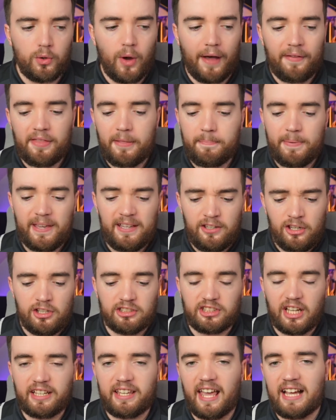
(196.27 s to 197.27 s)
And the big news
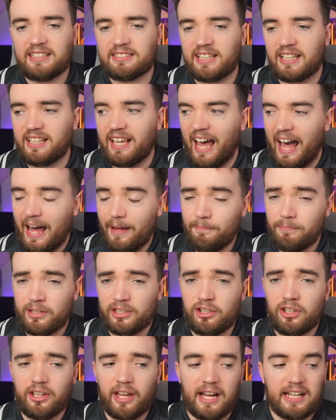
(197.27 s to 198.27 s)
I guess I can bring
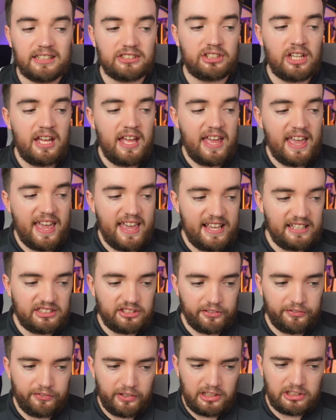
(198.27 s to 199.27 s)
you guys is the
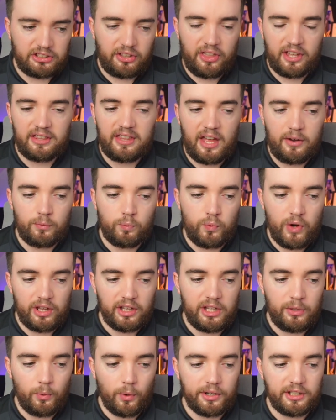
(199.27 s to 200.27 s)
first thing they
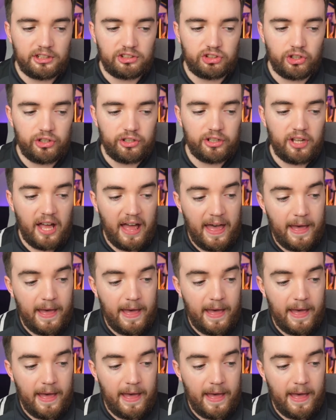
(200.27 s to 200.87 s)
really want to do.